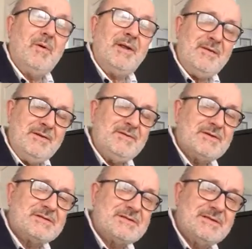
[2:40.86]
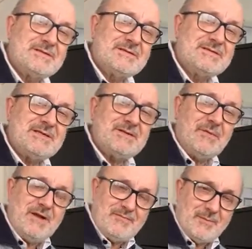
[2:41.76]
why don't you just sit
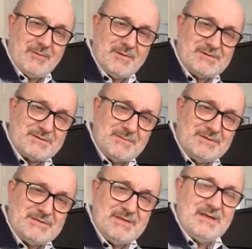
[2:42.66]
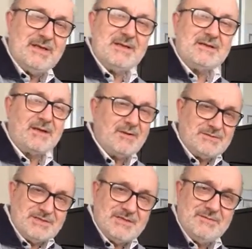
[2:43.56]
away from your instrument, go
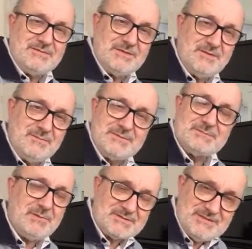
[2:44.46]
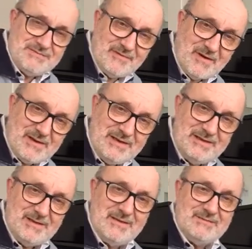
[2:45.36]
to YouTube, Spotify,
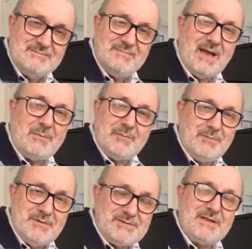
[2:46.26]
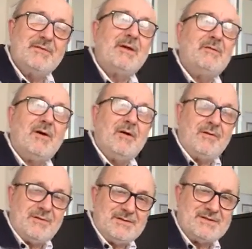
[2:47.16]
Apple Music, there are
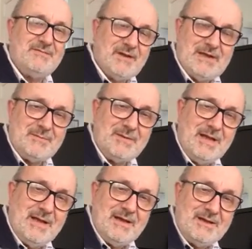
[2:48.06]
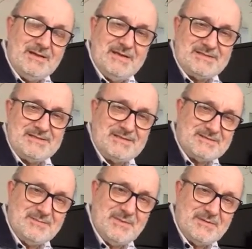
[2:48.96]
others available, and listen to
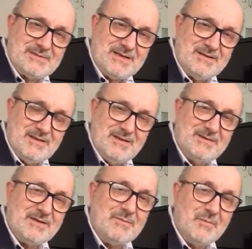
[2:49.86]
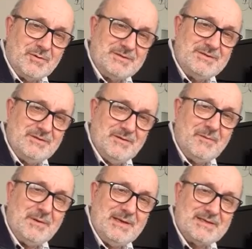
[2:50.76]
some music that you wouldn't
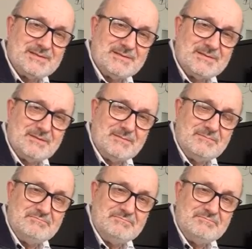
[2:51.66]
normally listen to.